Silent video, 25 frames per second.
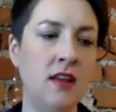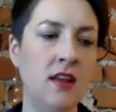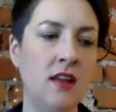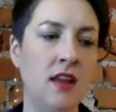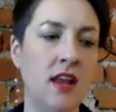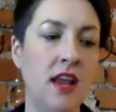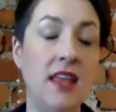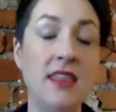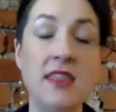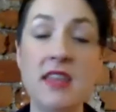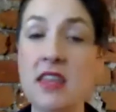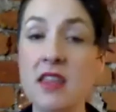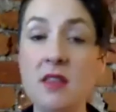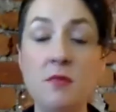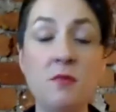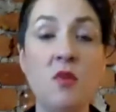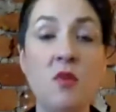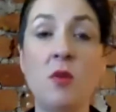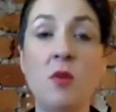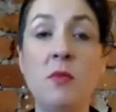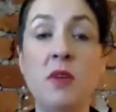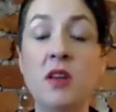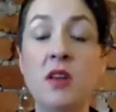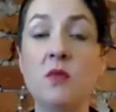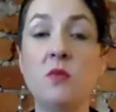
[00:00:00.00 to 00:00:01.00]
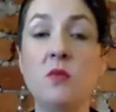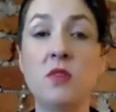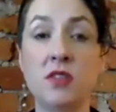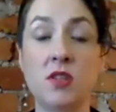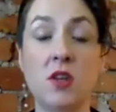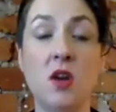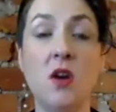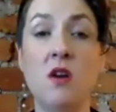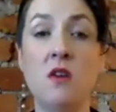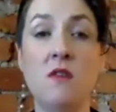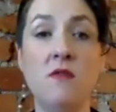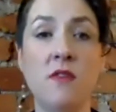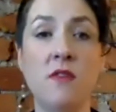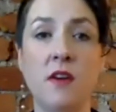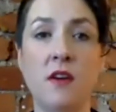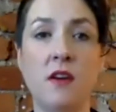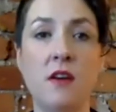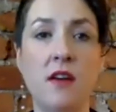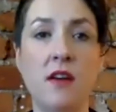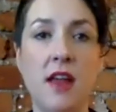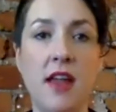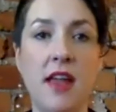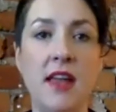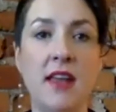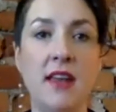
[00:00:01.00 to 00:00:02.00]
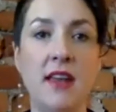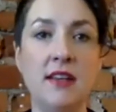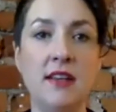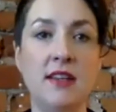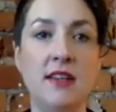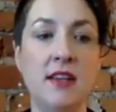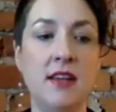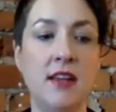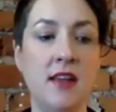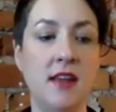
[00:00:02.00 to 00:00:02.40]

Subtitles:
And then the moment was over, and